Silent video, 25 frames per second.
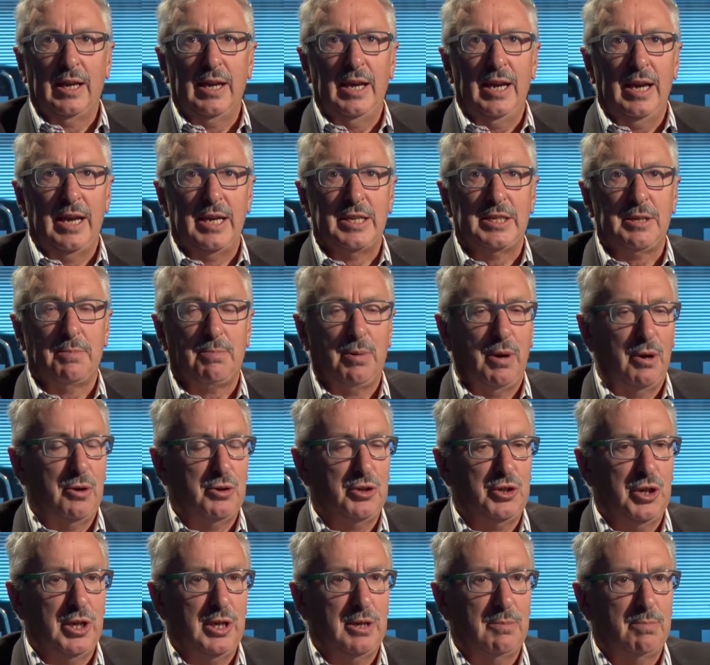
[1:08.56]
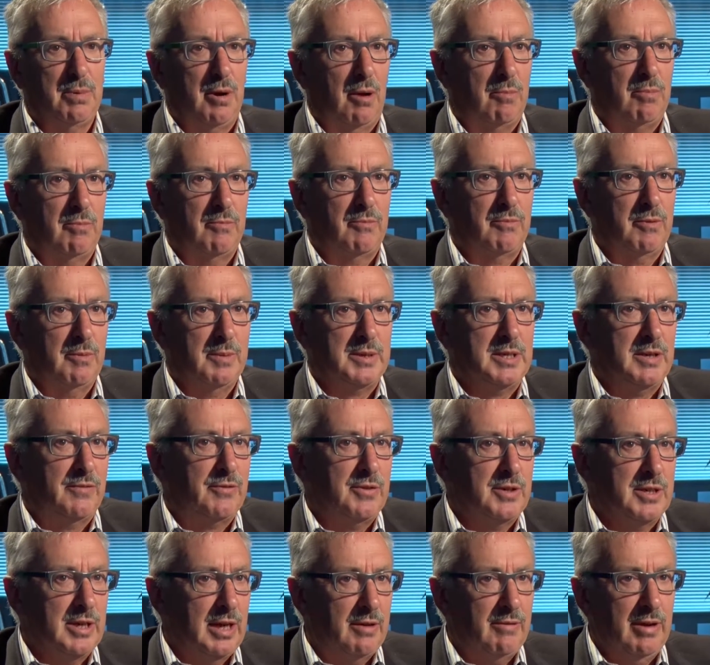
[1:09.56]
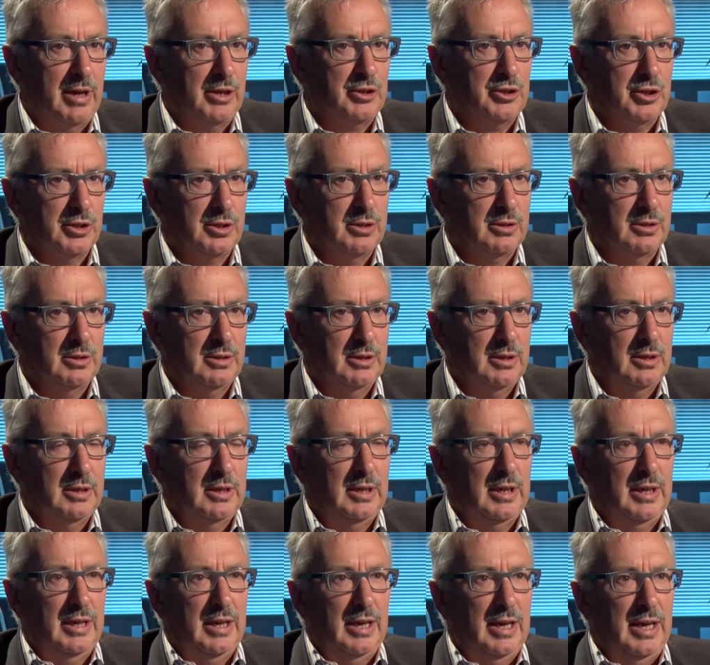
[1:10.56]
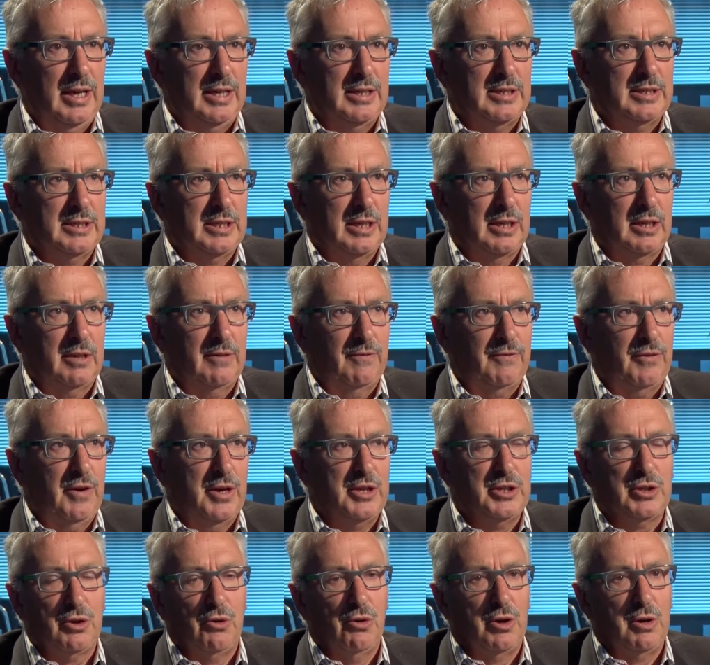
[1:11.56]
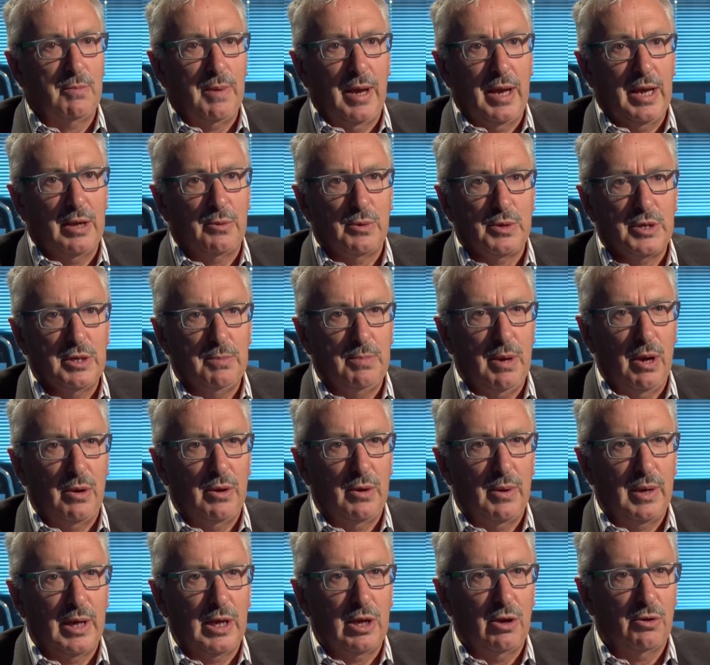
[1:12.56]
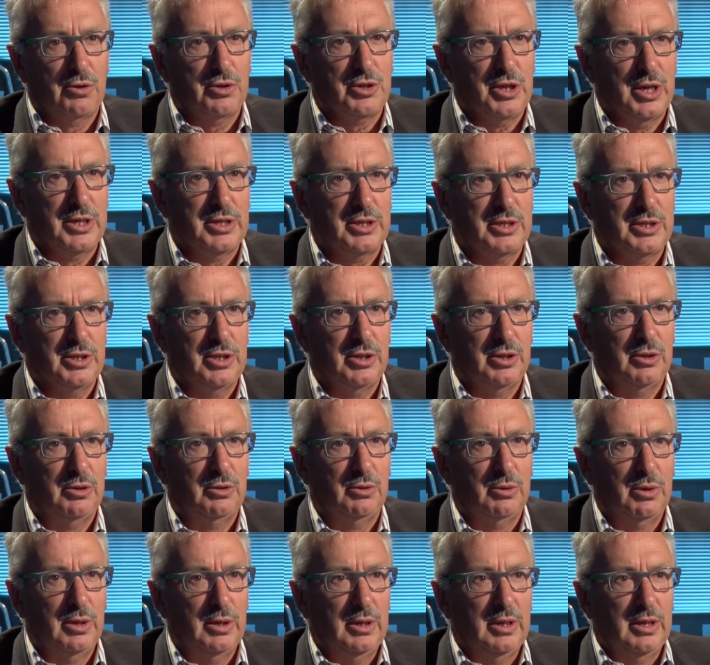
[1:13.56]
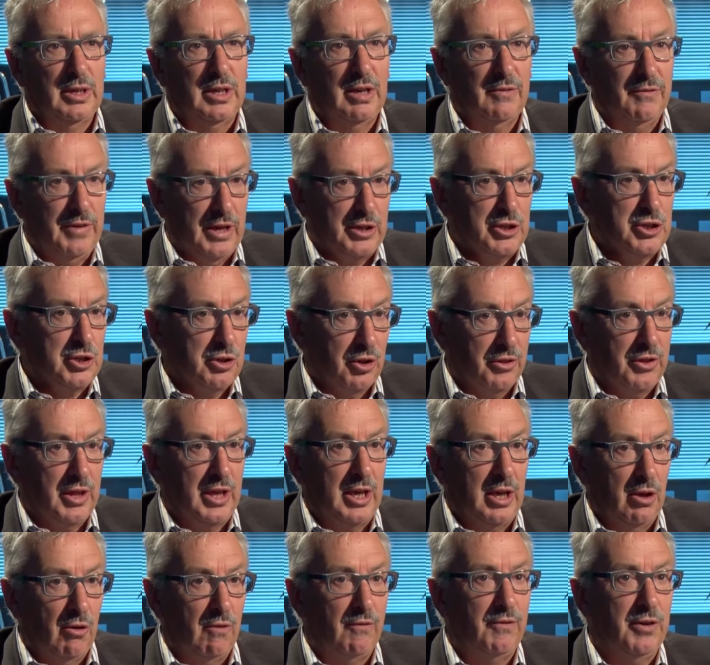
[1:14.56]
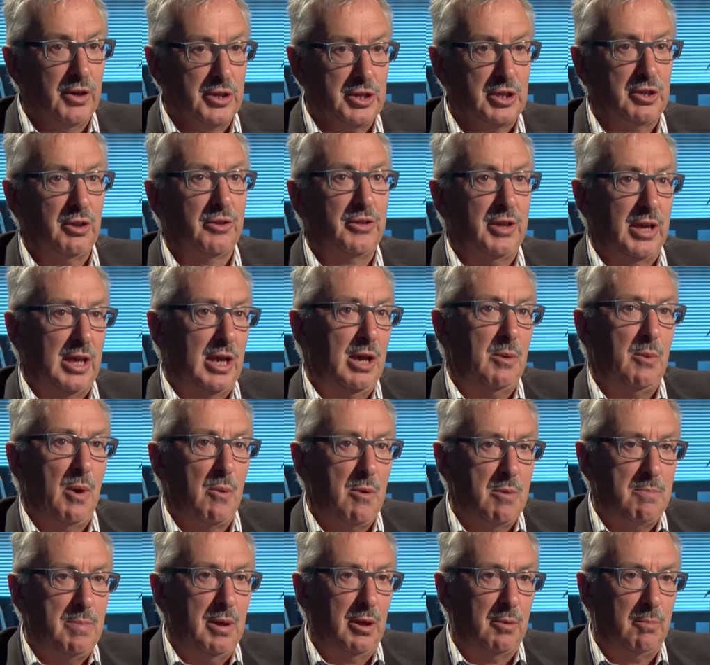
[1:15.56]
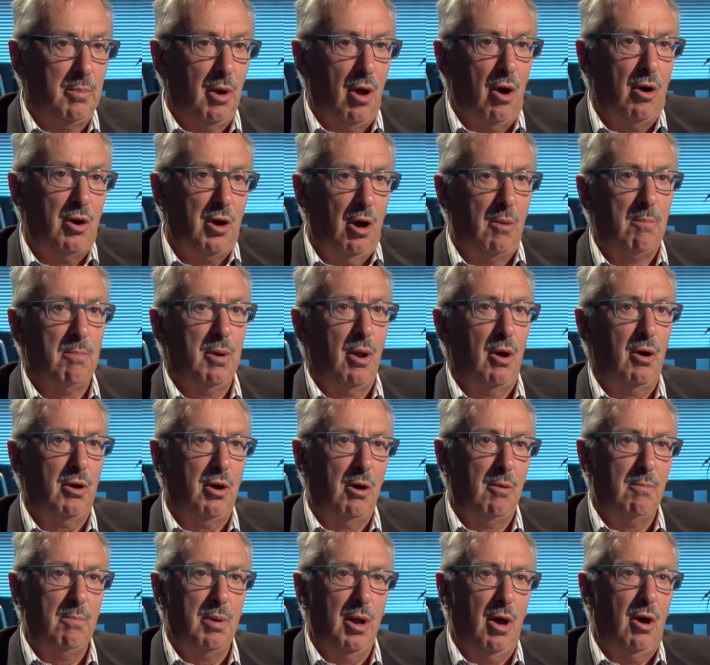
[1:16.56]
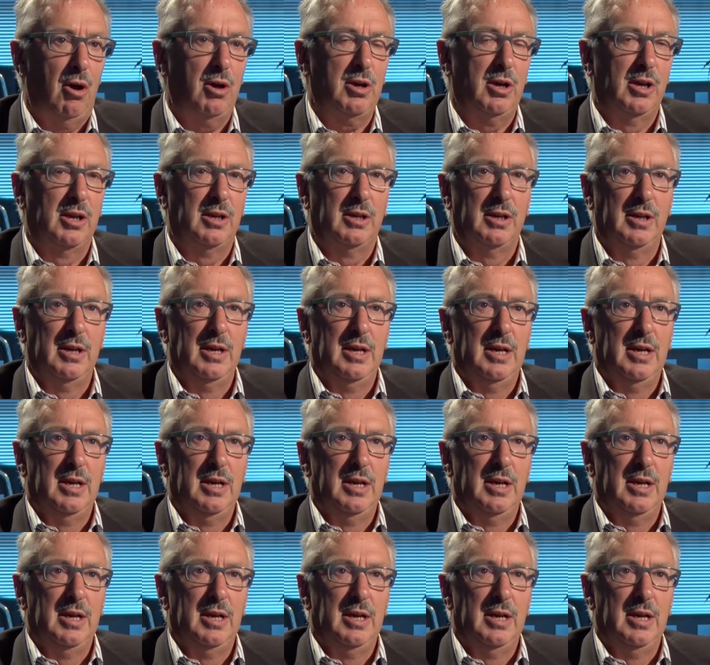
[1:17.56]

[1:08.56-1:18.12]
is approaching a problem from a different direction. It's a phrase coined by Edward de Bono in contrast to conventional thinking or vertical thinking, where we build block on block on block. And